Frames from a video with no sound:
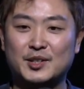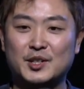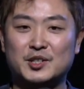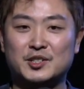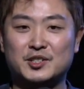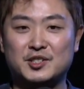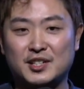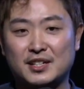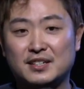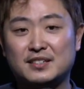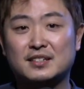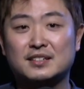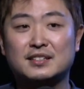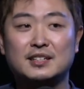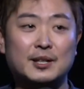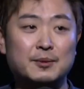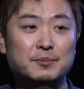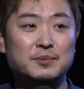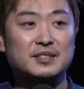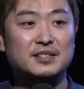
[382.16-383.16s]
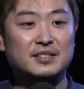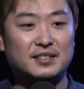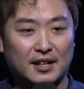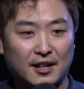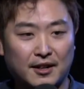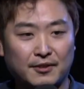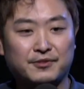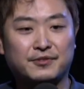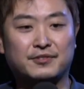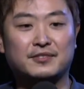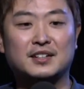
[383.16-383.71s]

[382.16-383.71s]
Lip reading: Jesus himself